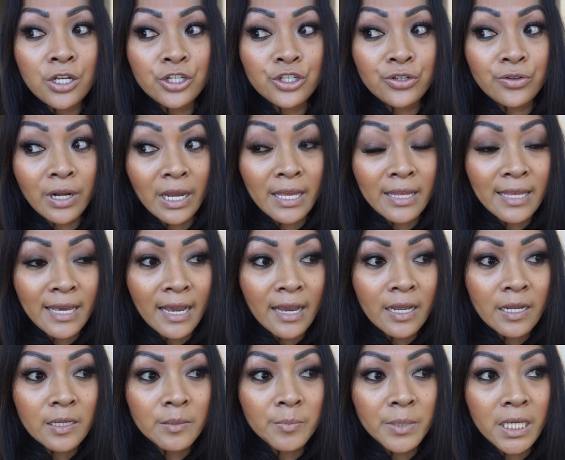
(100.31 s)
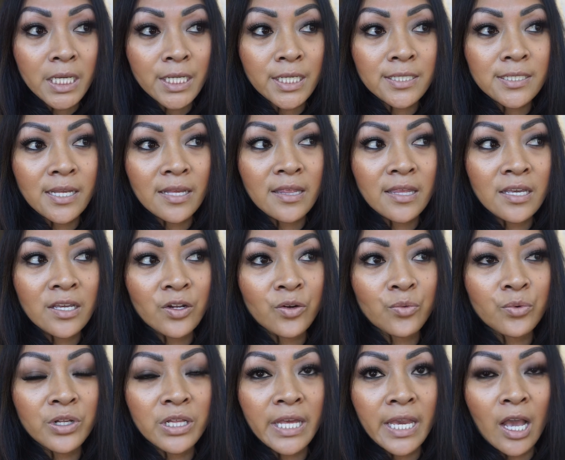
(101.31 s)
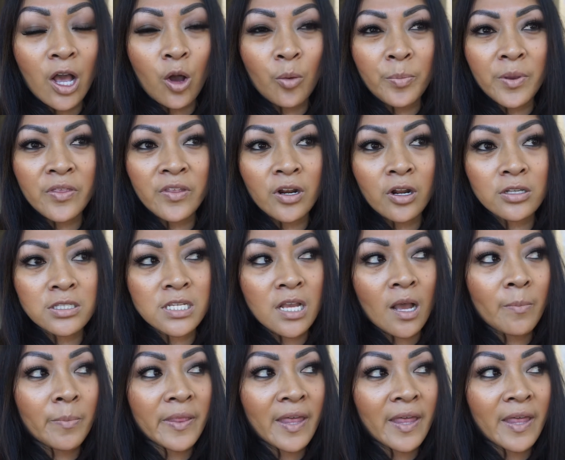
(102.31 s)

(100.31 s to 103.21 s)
try that because I think it'll really help. And then on top of